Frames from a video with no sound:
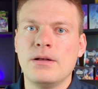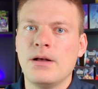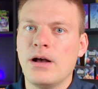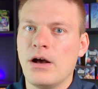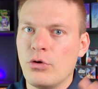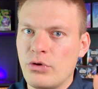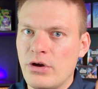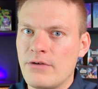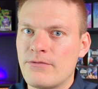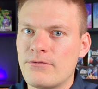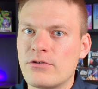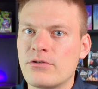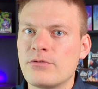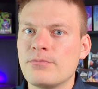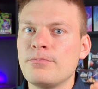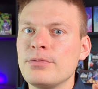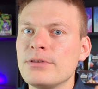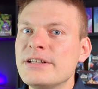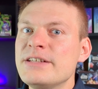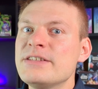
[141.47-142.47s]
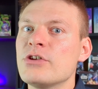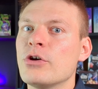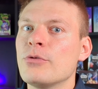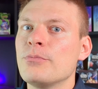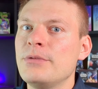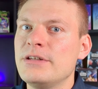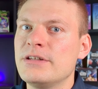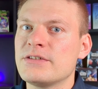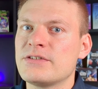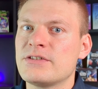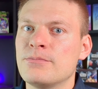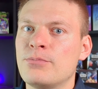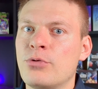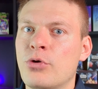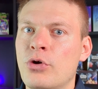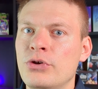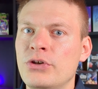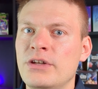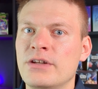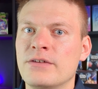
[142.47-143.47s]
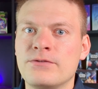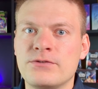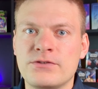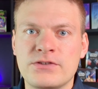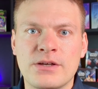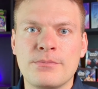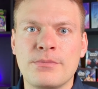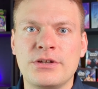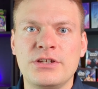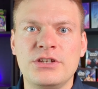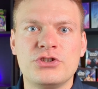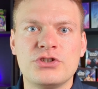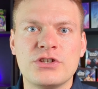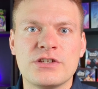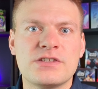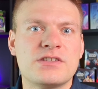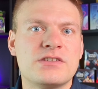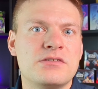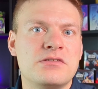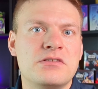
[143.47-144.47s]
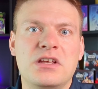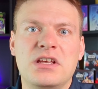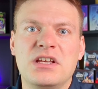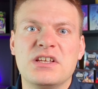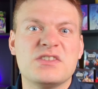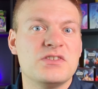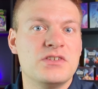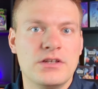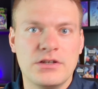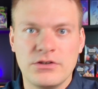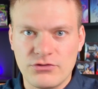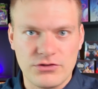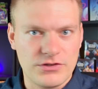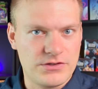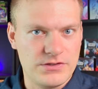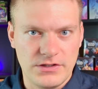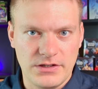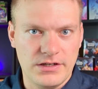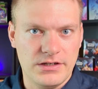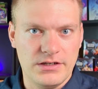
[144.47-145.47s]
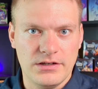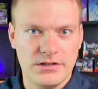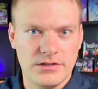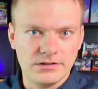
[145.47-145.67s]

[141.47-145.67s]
However, please don't be disappointed if somebody just isn't interested in it.